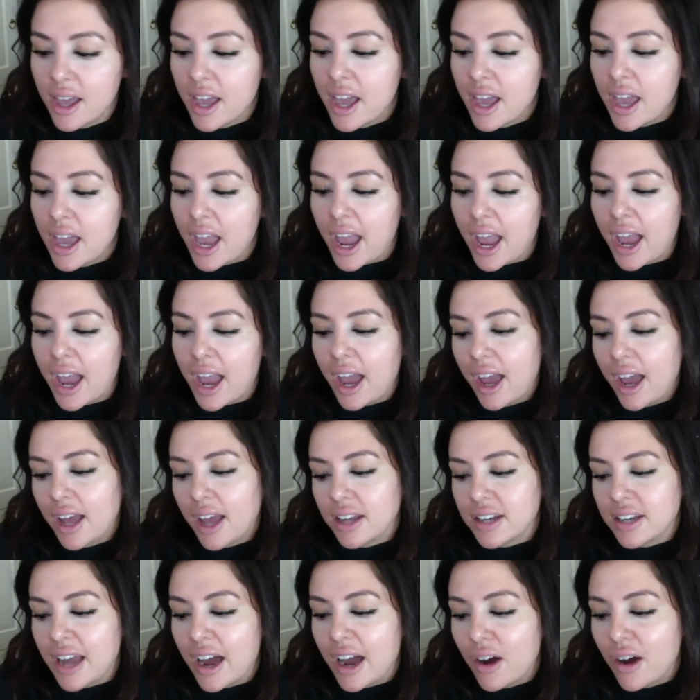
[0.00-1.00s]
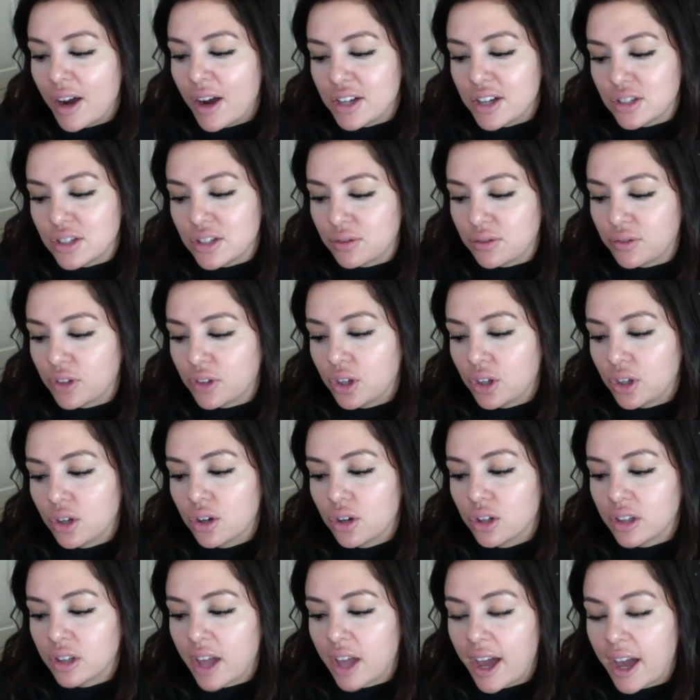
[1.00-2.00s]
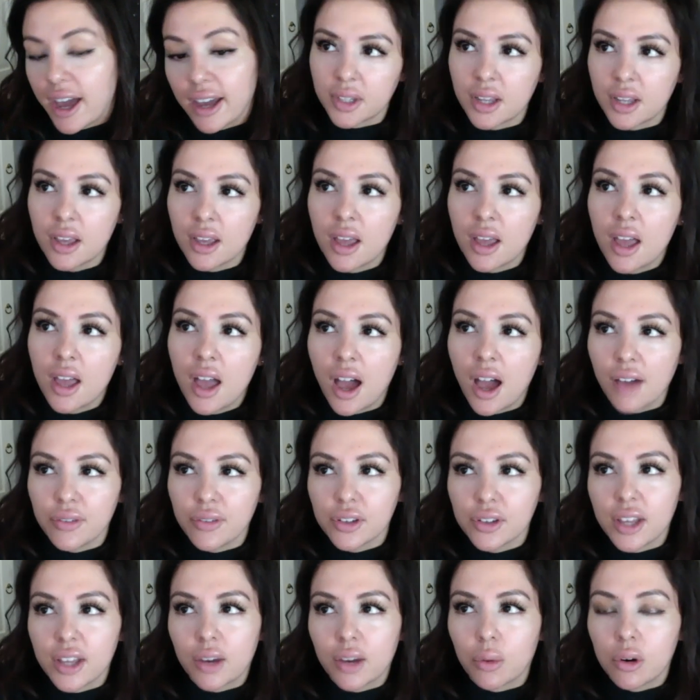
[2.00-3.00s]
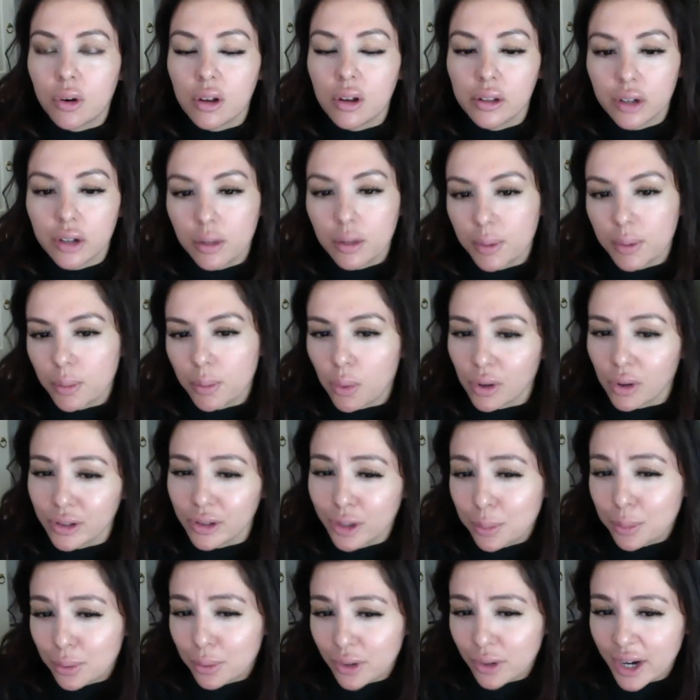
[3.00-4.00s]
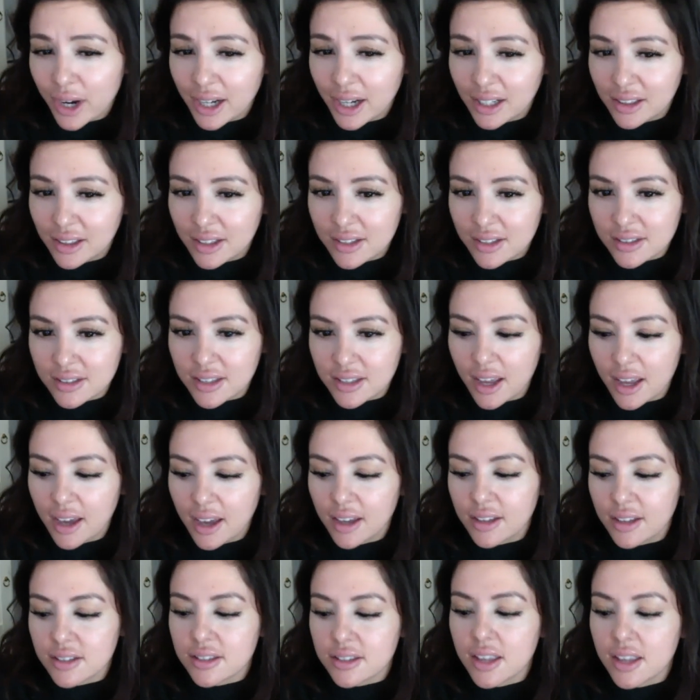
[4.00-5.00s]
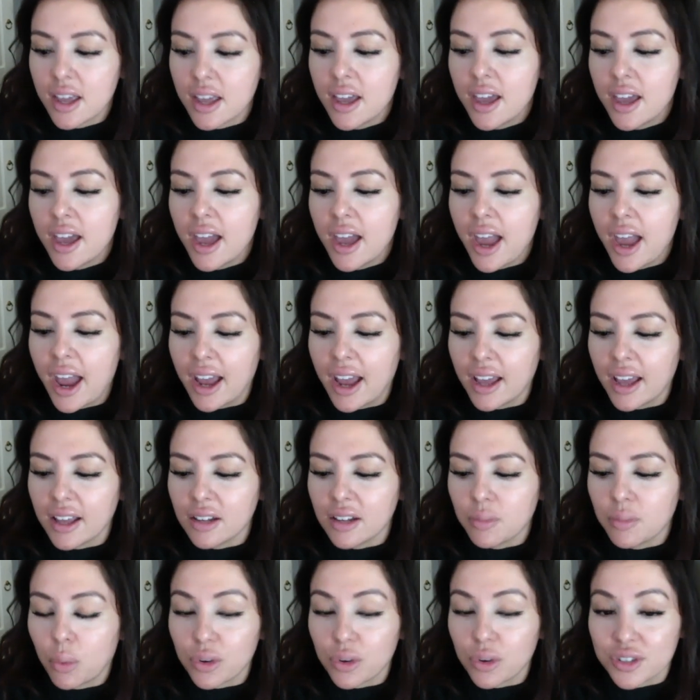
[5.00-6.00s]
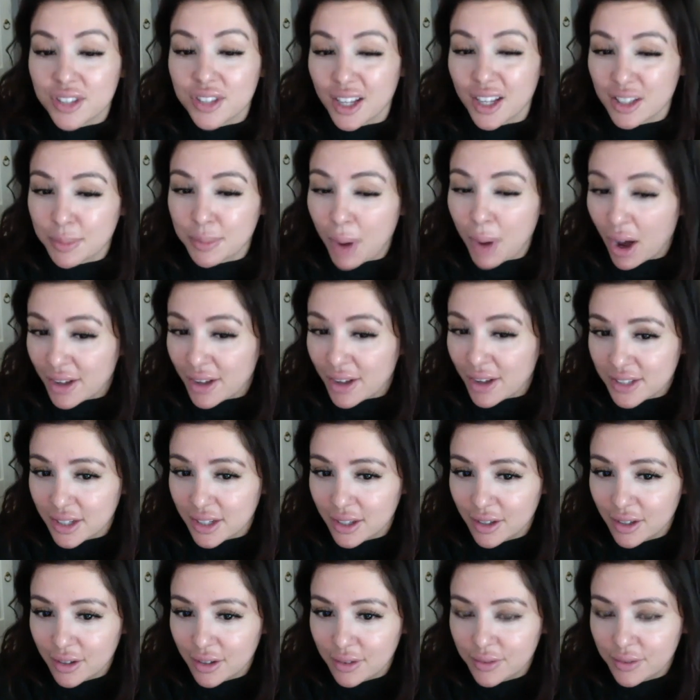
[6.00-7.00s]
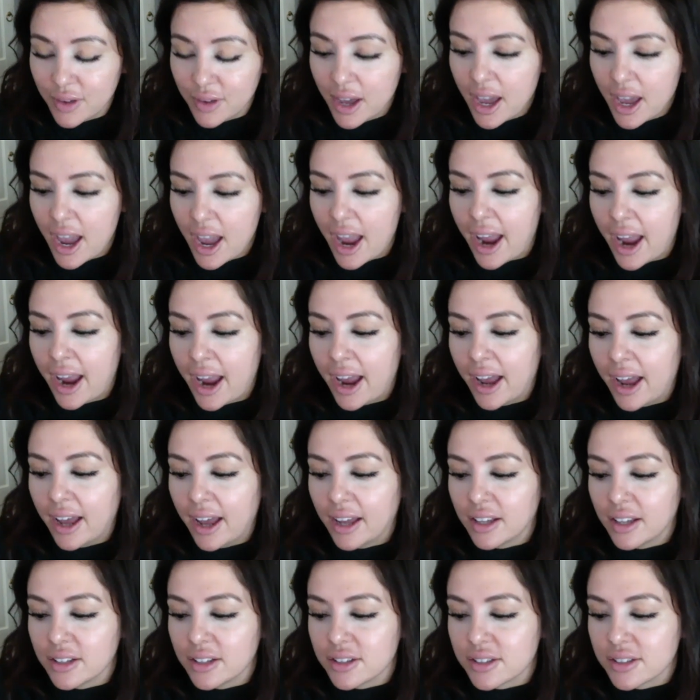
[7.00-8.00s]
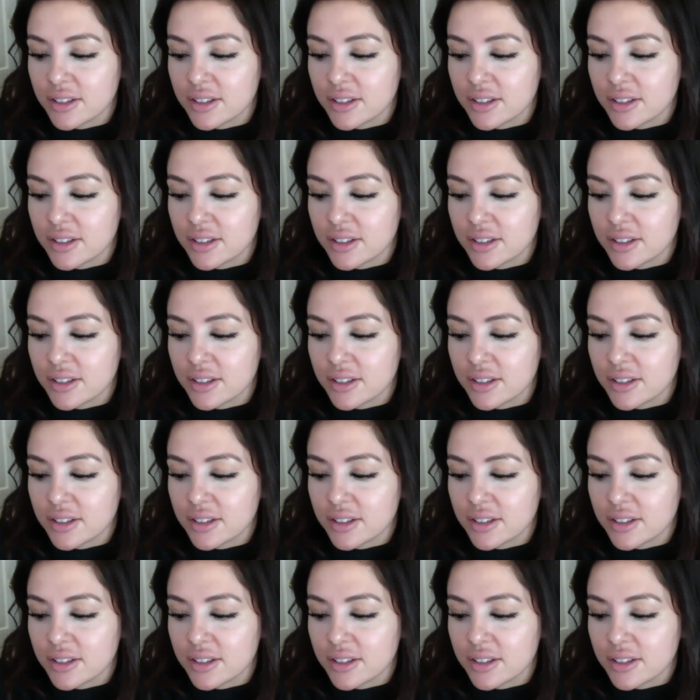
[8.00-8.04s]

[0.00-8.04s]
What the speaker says: And now I feel like we're a little bit more liberated these days and more sex positive, and